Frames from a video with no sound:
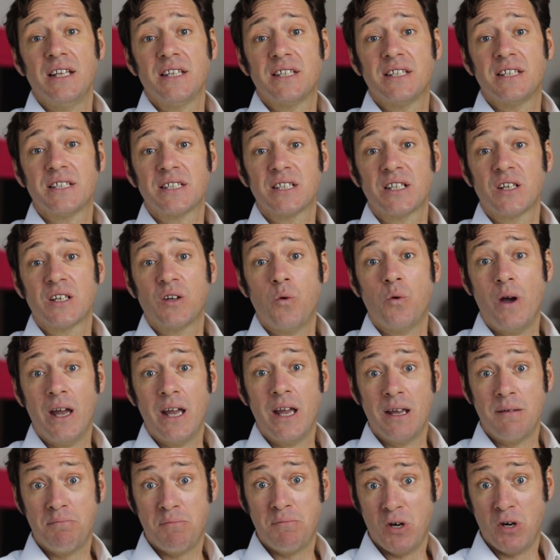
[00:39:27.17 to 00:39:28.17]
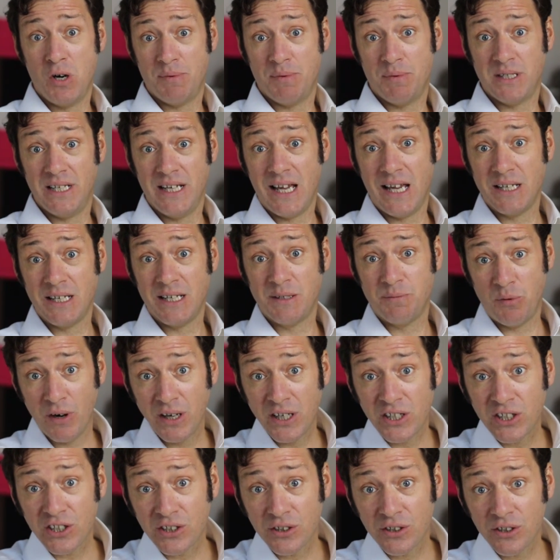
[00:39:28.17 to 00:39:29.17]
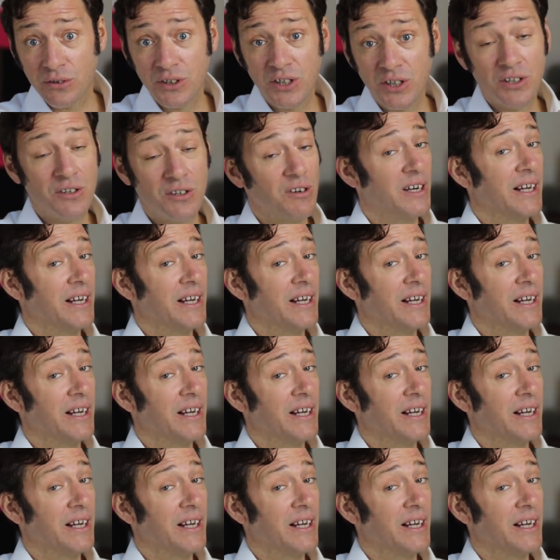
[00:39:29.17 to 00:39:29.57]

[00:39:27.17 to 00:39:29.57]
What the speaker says: It's quite purposely aspirational.